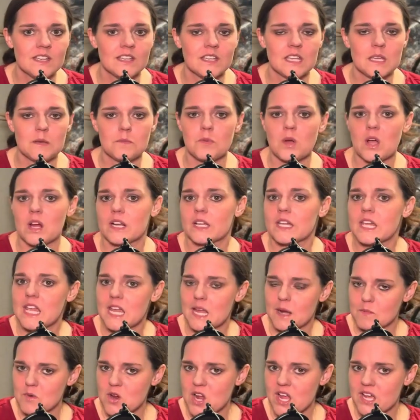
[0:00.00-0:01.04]
He brought a
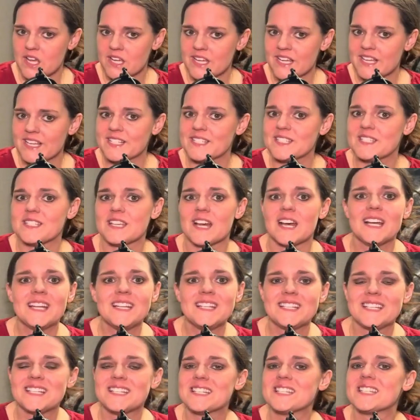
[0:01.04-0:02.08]
camera,
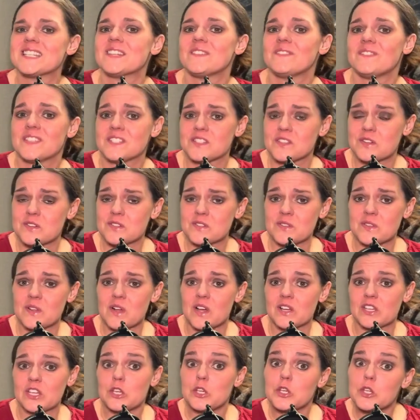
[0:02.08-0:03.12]
signed into the visitor's
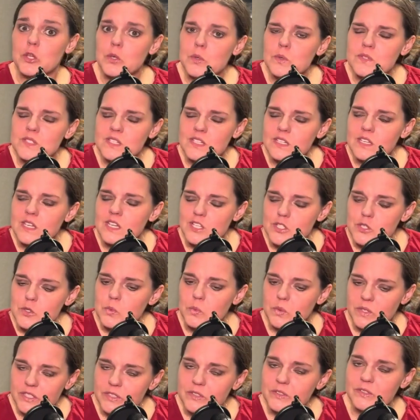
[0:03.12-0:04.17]
log using his
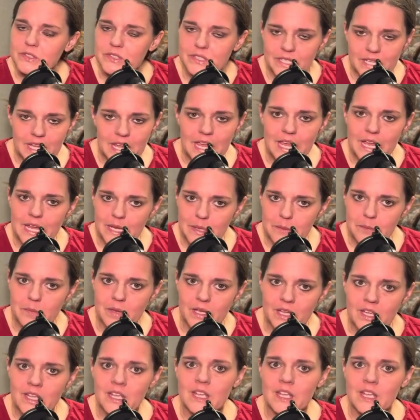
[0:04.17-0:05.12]
real name,